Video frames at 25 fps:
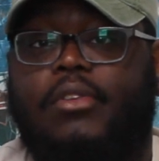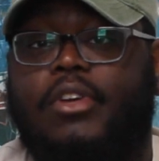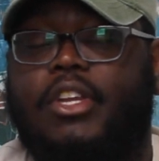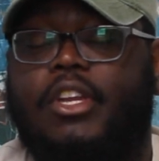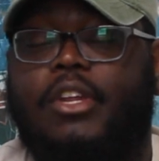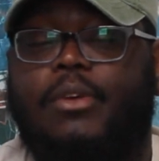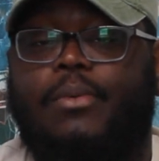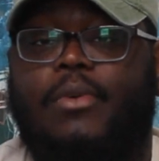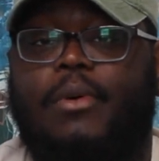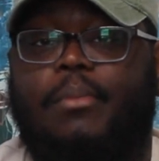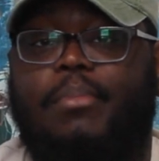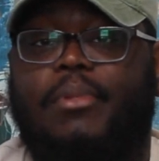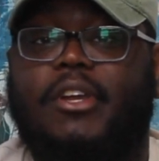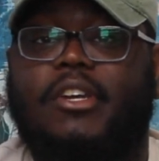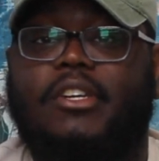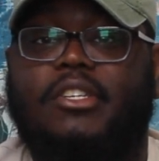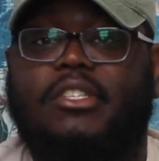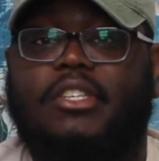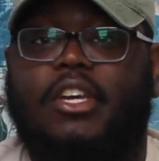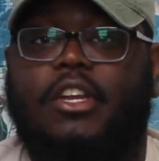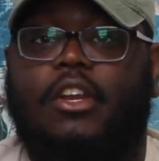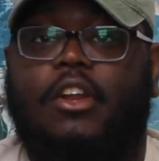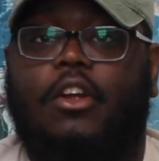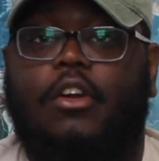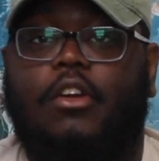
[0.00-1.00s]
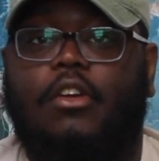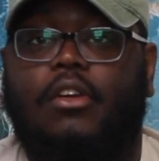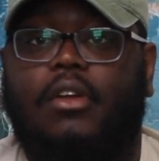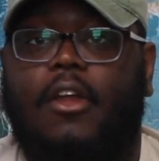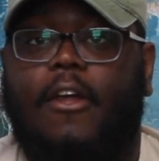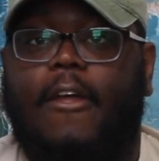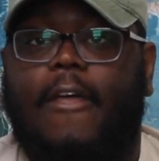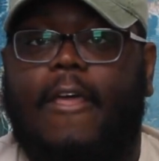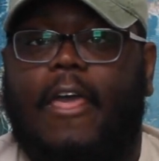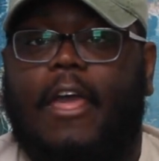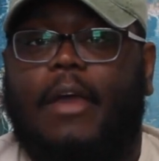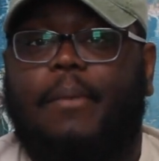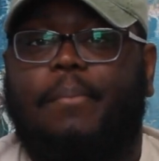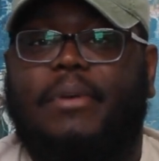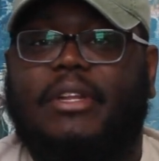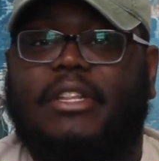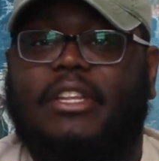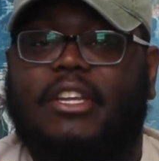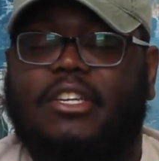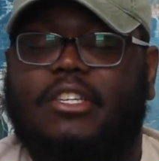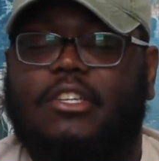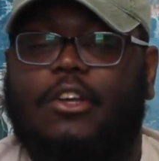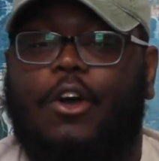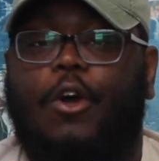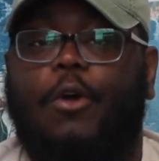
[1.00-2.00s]
He didn't want players getting hurt. But
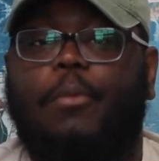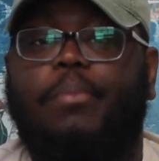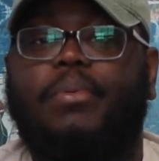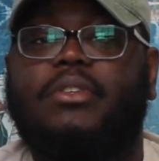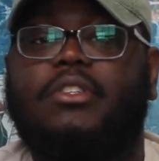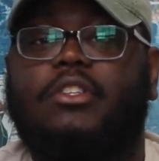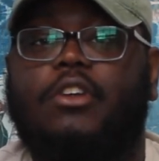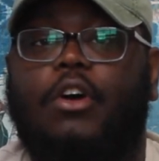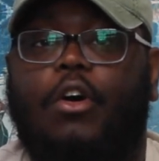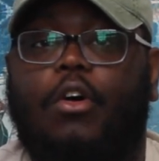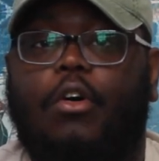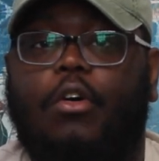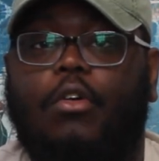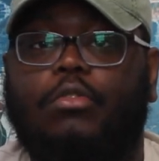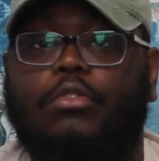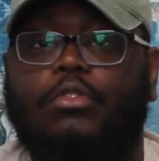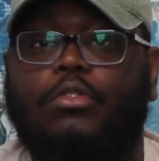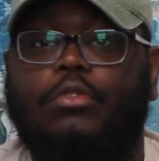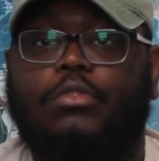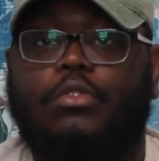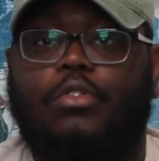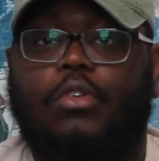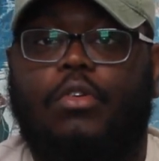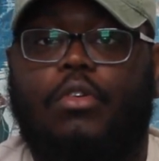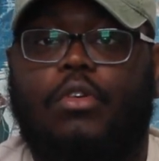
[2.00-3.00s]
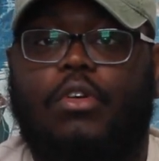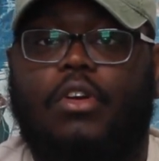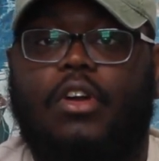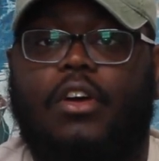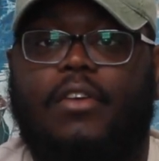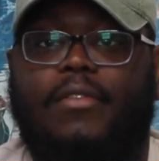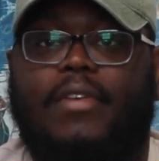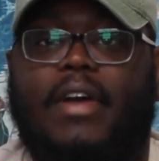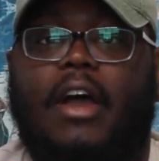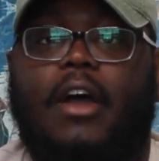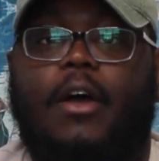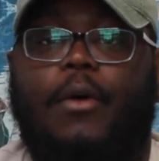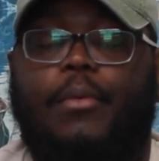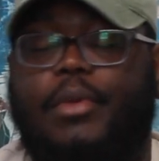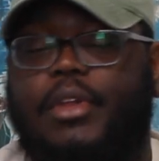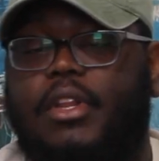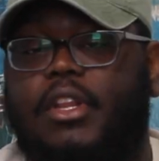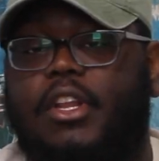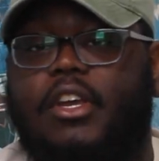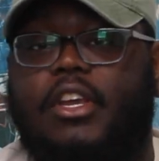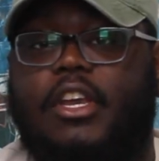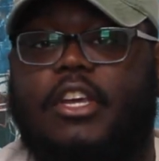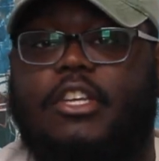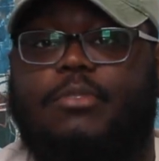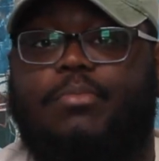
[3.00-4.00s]
this opens a whole new door of how we
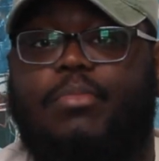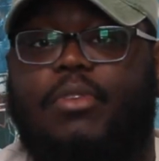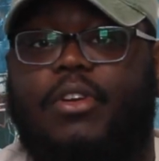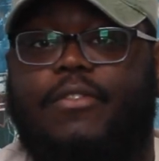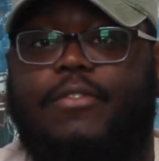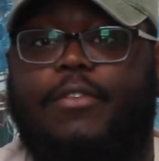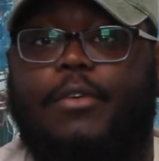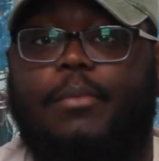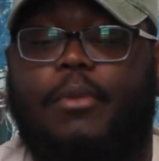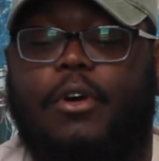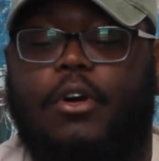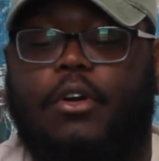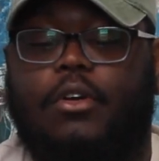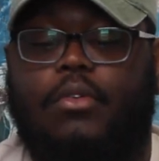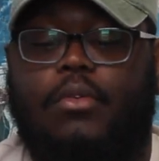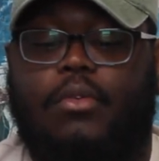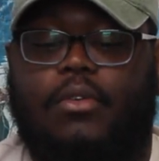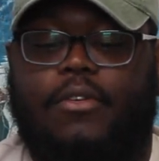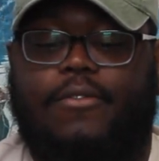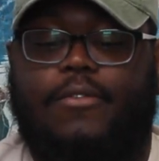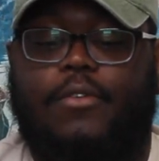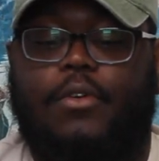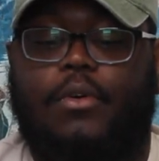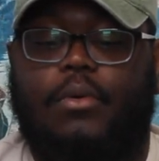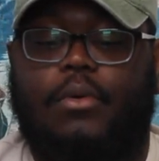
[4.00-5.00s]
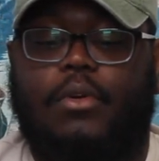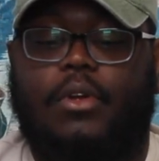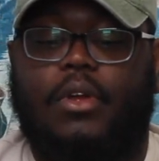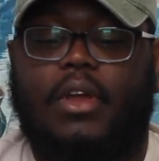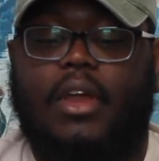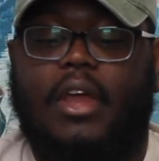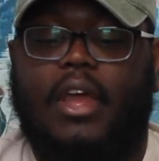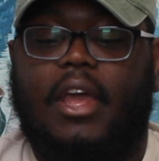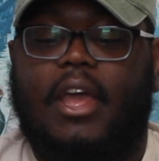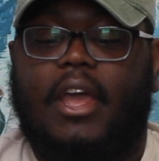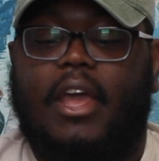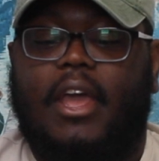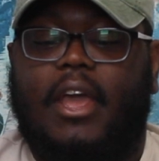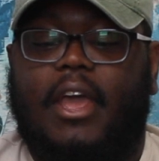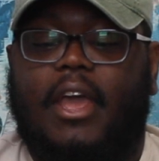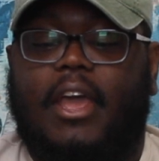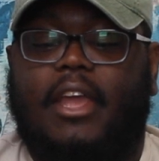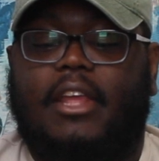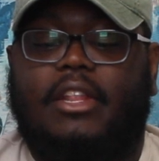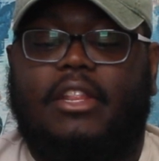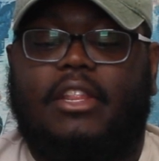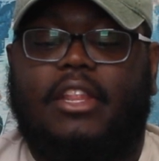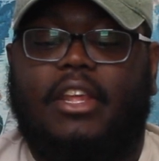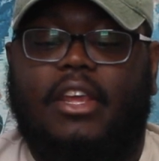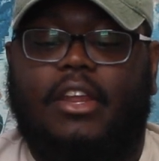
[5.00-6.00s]
look at spring football going forward.
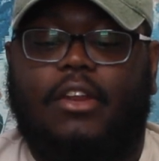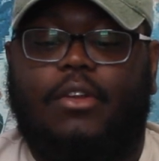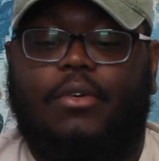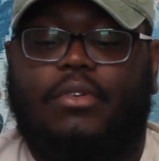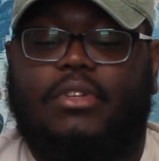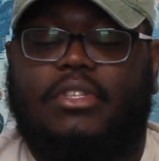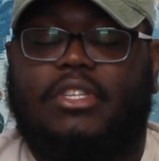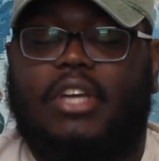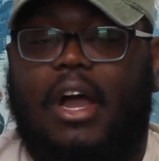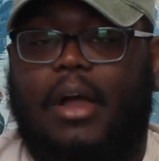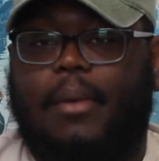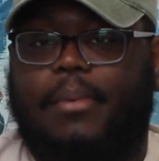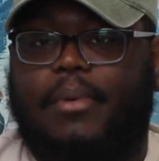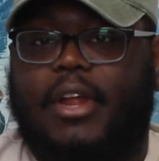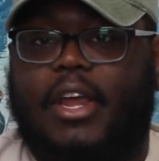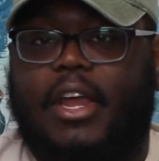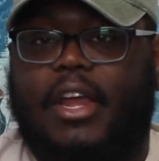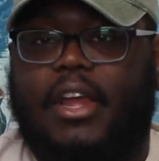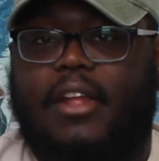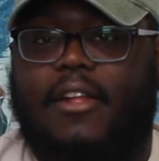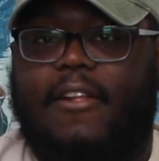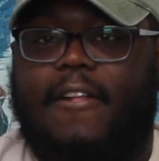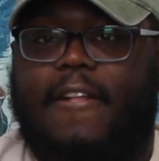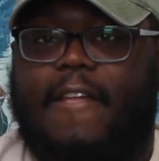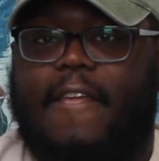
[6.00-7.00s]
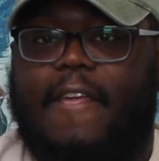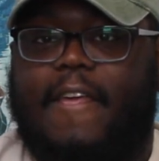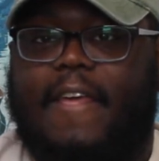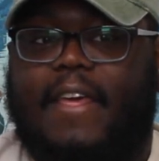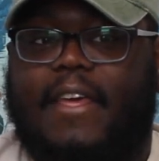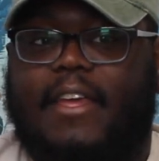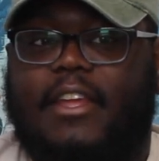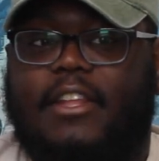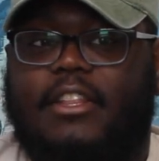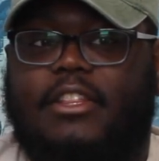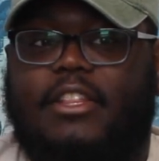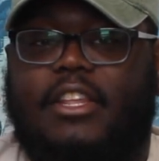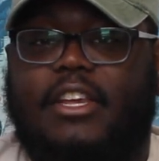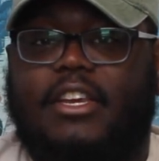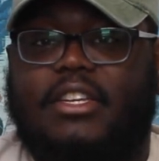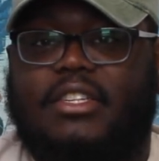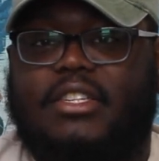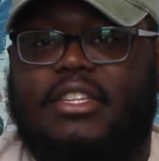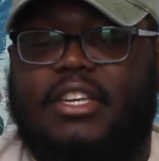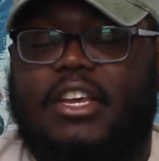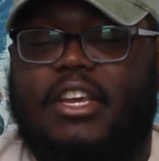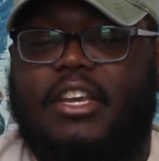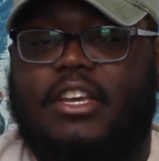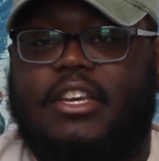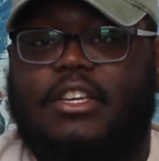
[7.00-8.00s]
And then on top of that, this
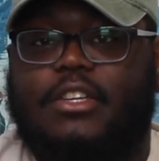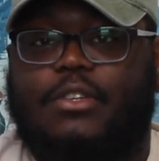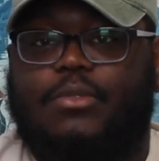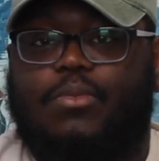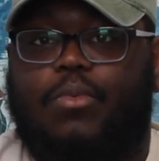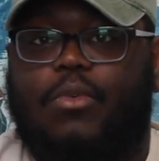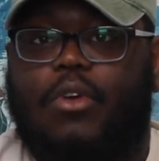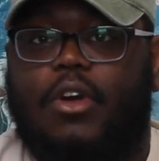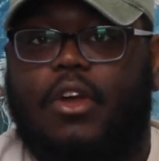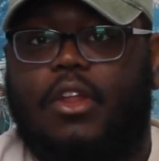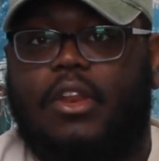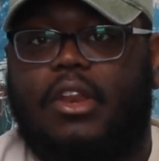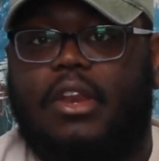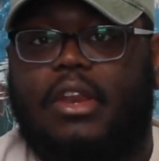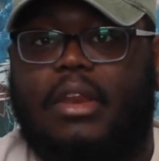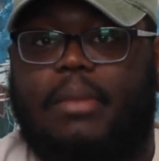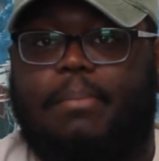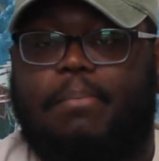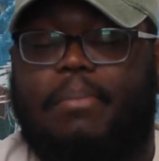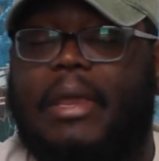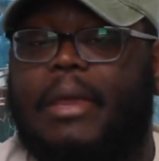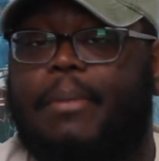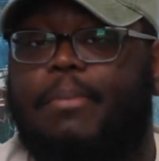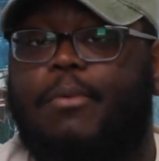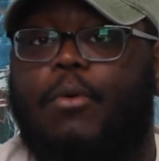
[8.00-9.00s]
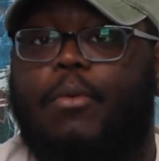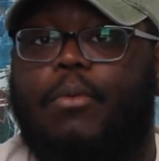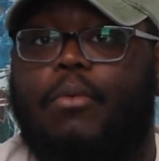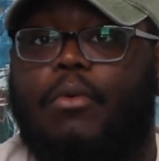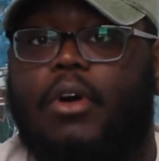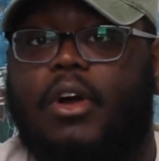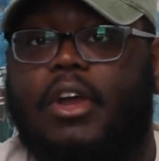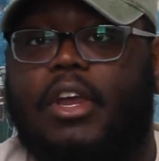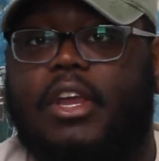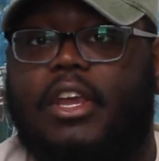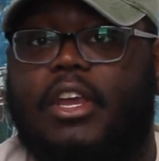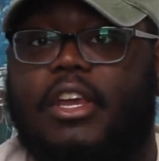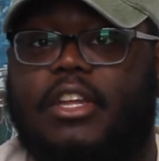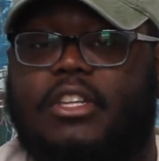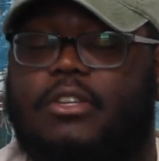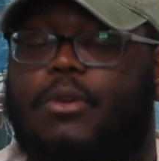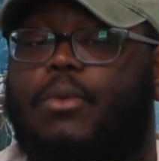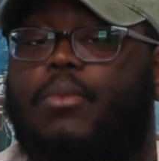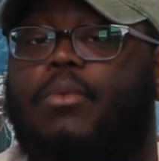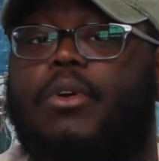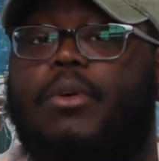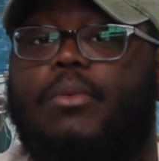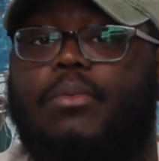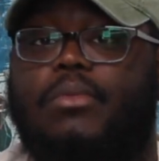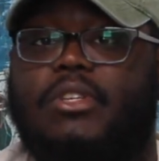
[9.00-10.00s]
is what people want. It's a
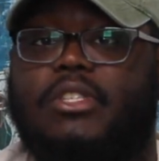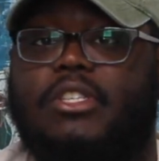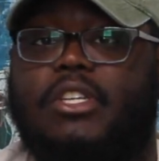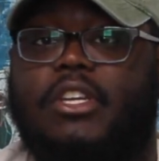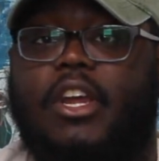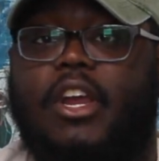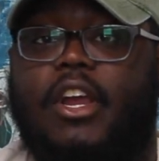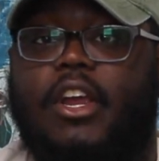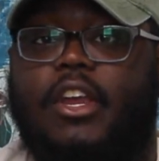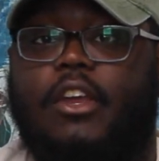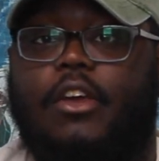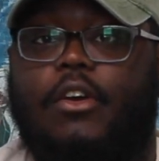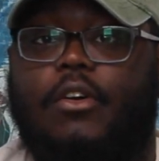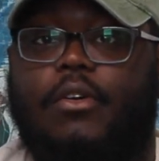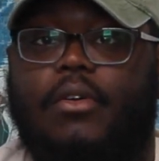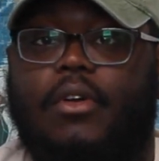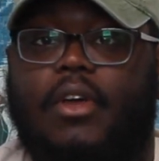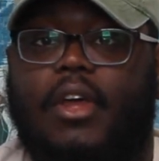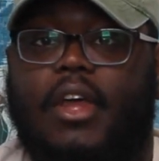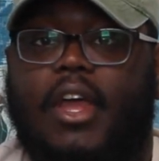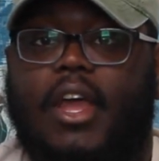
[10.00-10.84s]
win-win scenario.